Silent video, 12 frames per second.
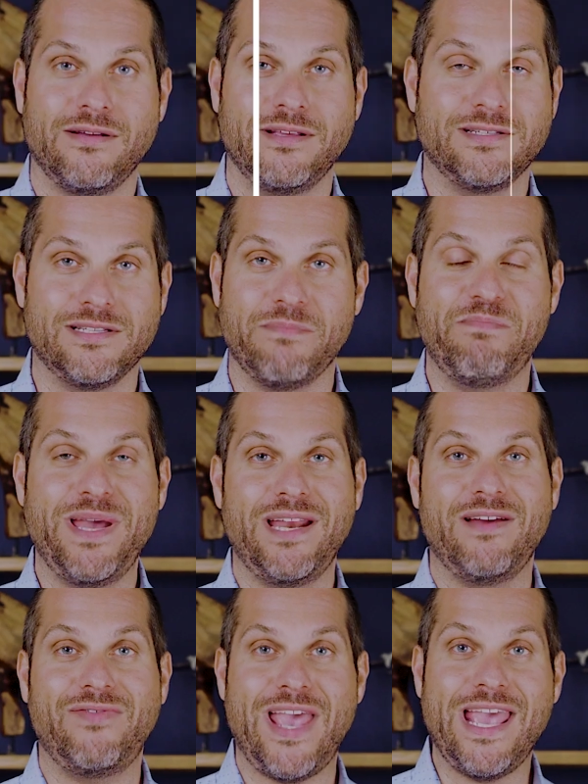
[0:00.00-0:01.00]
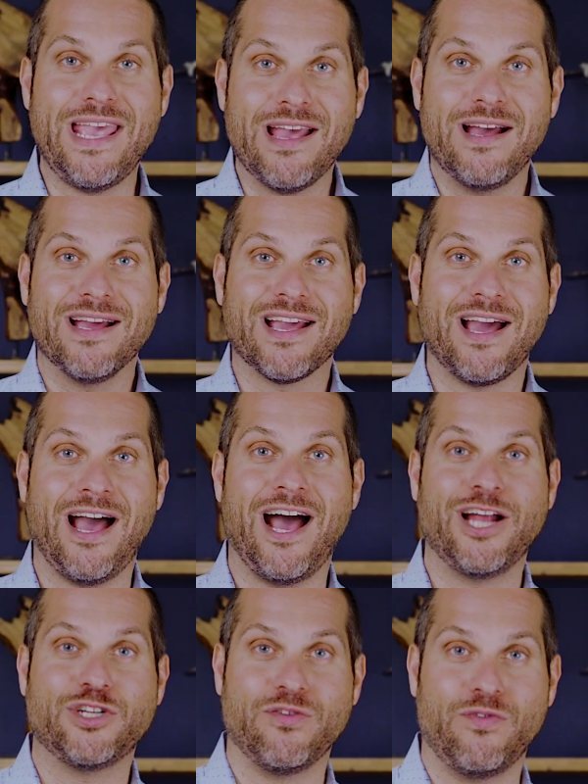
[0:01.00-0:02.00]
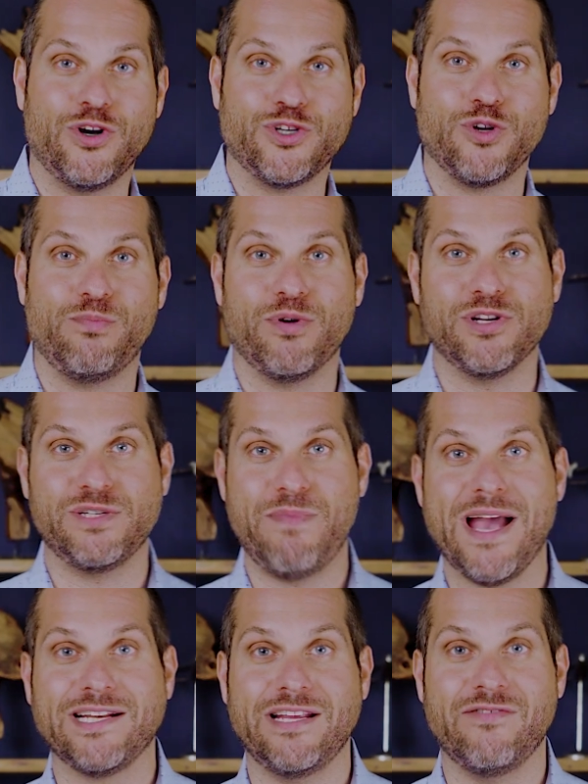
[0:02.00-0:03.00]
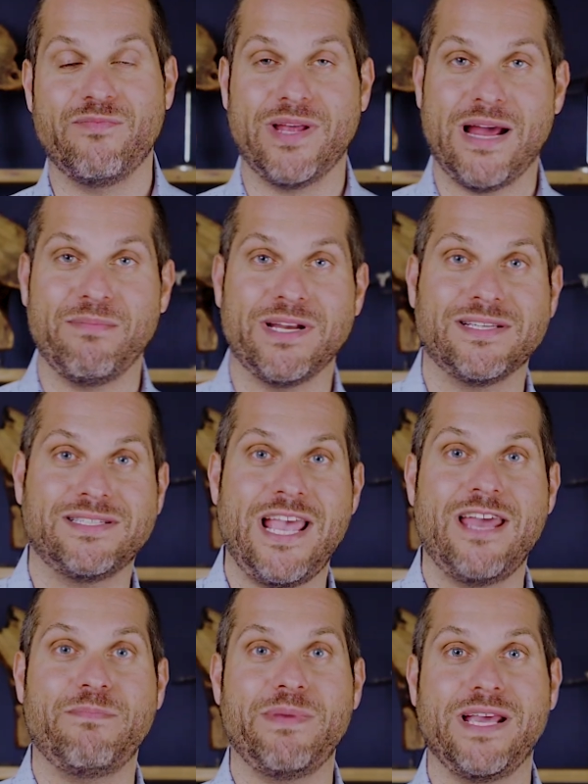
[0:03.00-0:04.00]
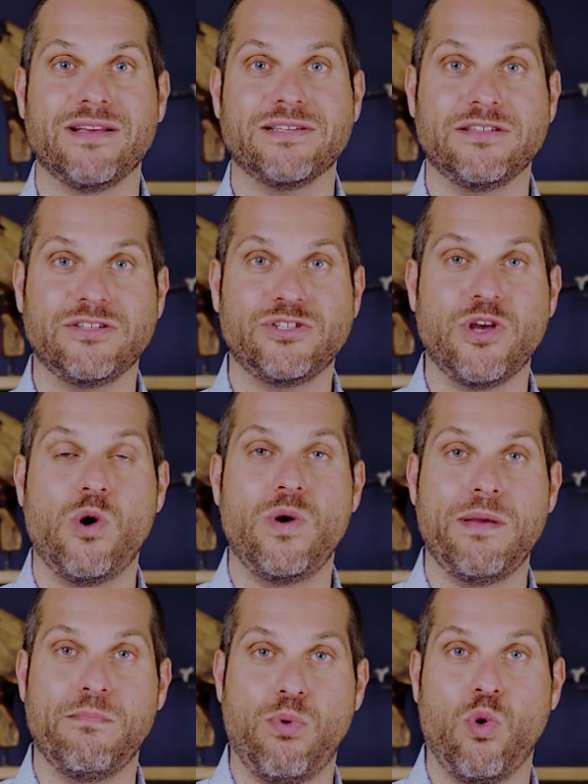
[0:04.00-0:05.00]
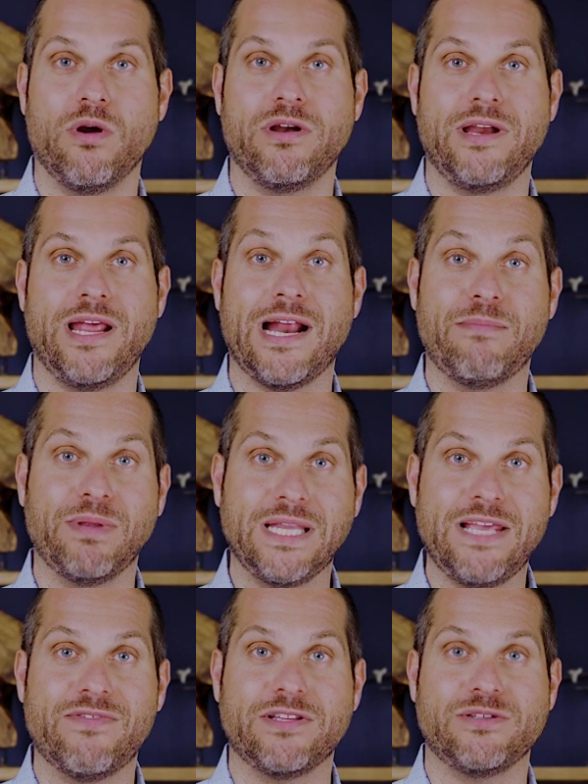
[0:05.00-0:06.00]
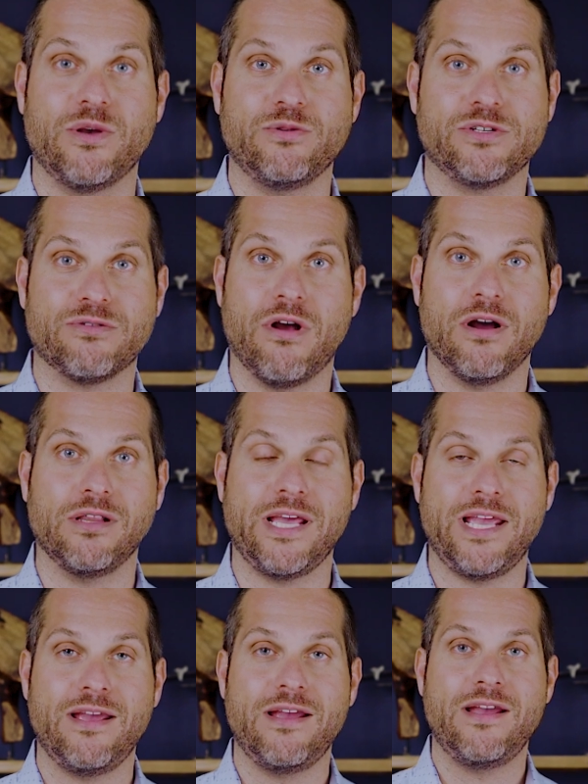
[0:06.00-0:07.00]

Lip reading: This is a bit of a controversial perspective, but I'm going to say it because it's so important and I believe it so strongly.